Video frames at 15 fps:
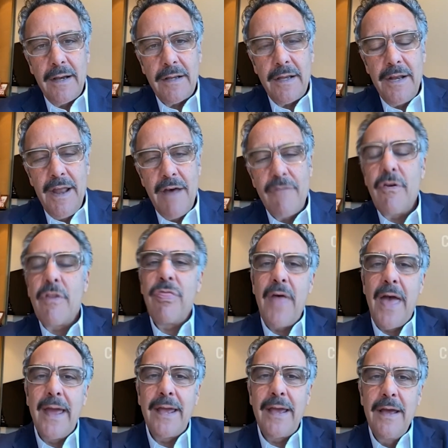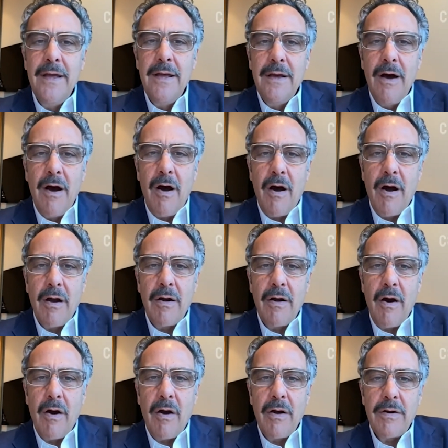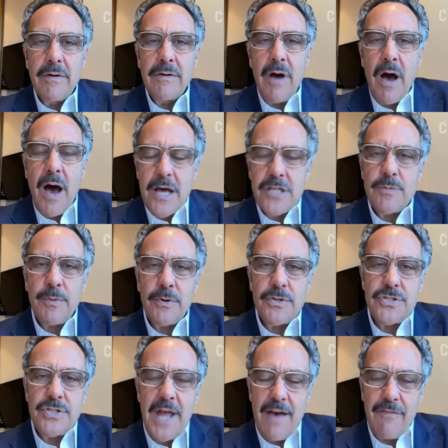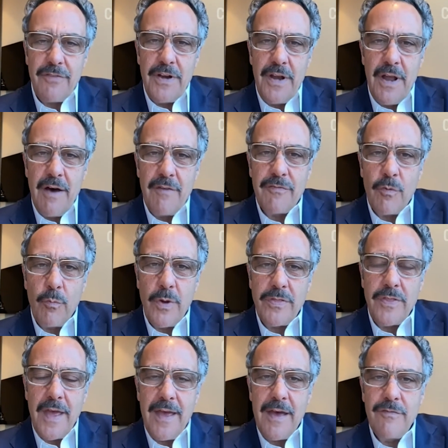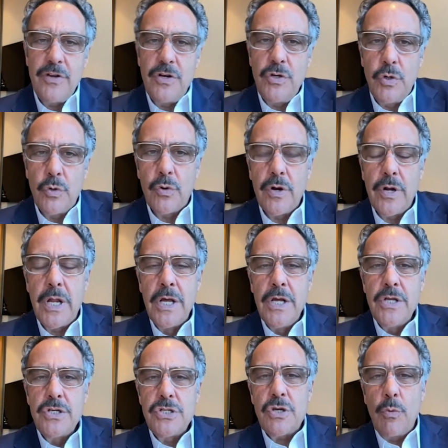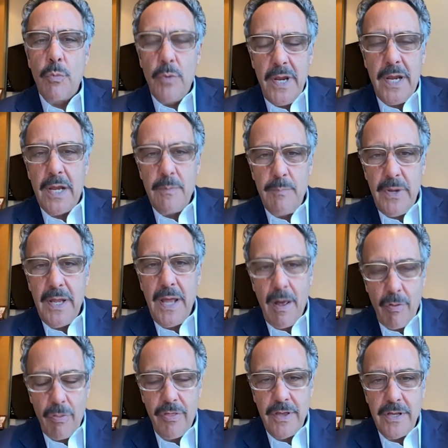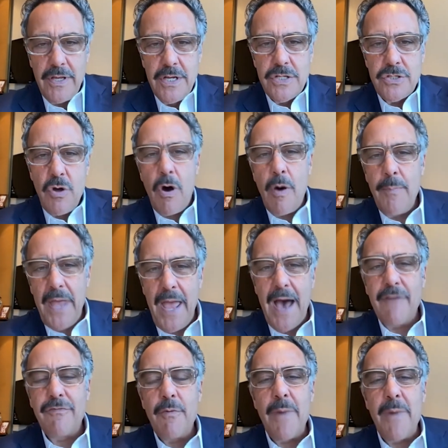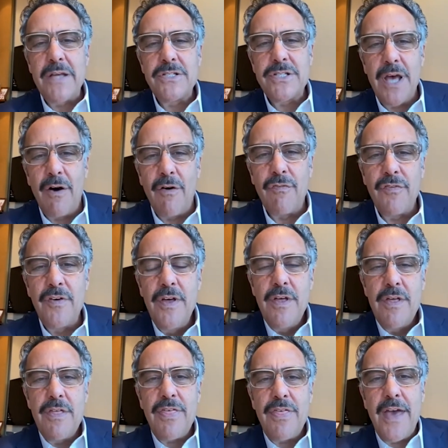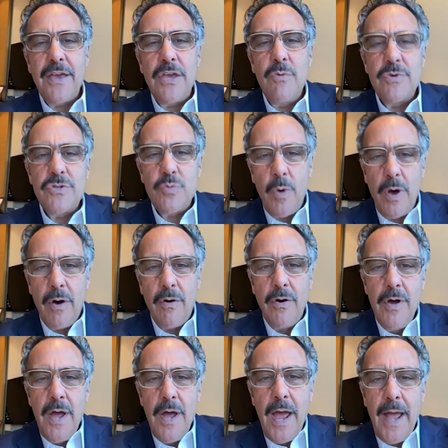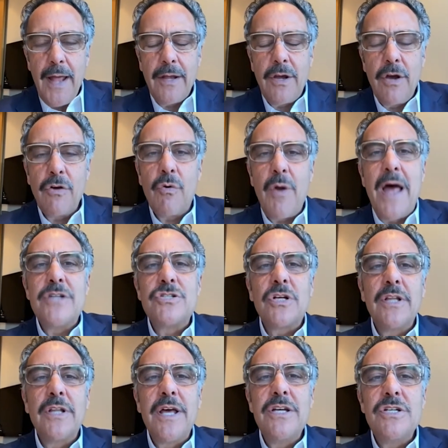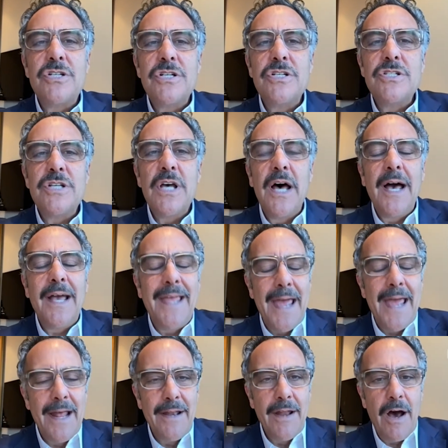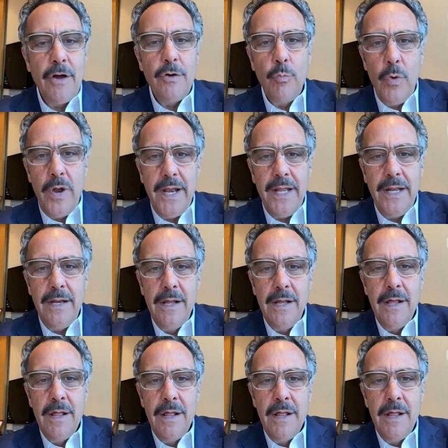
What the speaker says: can never thank our hospital staff enough for what they have endured so we could be healthy. So on behalf of myself, thank you as well. And congratulations again on winning